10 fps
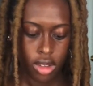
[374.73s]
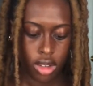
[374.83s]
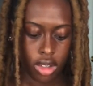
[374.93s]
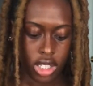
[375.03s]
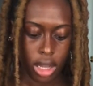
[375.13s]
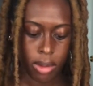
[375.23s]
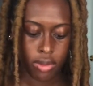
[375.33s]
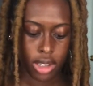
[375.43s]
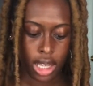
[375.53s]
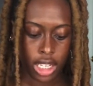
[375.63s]
On top
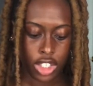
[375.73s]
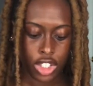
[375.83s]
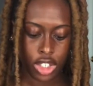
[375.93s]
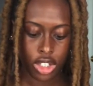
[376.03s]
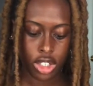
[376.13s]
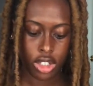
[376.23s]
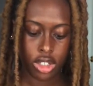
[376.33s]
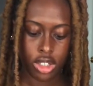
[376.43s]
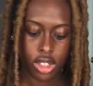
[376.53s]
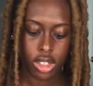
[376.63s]
of
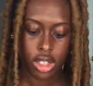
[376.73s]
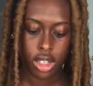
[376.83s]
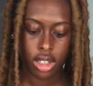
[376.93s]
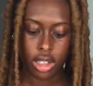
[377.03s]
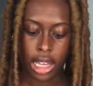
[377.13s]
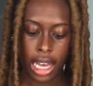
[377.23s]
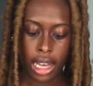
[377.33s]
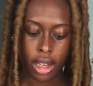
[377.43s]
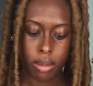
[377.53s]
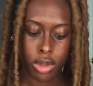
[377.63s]
lectures,
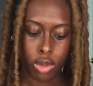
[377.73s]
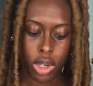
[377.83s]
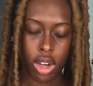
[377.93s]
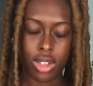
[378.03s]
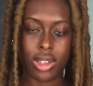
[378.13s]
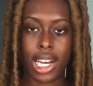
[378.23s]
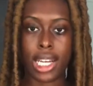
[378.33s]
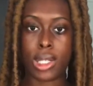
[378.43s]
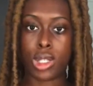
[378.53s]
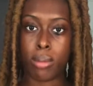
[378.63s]
labs. We also
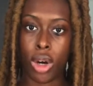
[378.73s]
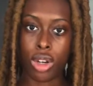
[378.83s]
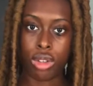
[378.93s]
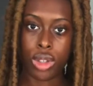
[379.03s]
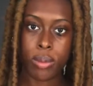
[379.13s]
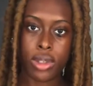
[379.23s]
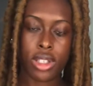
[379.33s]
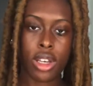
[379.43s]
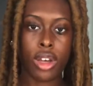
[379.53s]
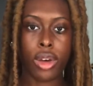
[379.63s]
had small groups,
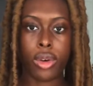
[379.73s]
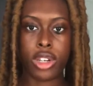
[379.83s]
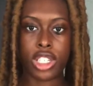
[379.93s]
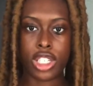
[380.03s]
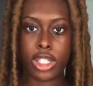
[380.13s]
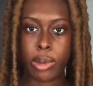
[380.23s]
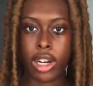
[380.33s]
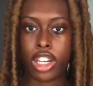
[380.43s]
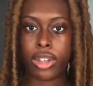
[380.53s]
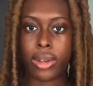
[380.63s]
which is
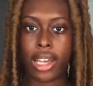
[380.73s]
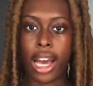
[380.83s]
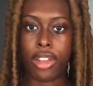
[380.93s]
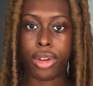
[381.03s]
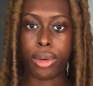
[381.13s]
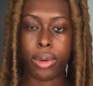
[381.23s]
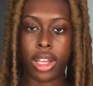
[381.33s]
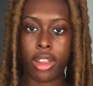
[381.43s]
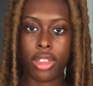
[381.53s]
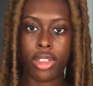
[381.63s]
where you gather
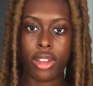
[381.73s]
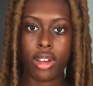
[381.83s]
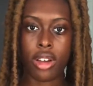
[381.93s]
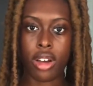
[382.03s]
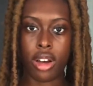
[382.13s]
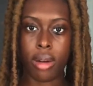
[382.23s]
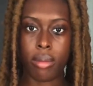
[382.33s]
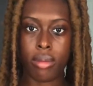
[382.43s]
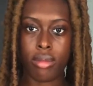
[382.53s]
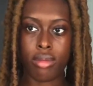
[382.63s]
with
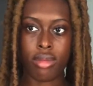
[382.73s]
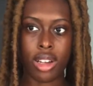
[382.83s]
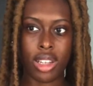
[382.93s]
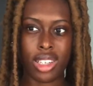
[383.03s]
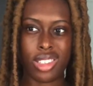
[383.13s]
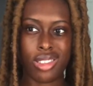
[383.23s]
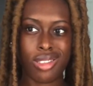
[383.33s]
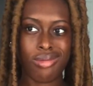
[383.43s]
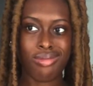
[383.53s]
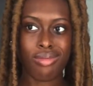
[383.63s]
um, at least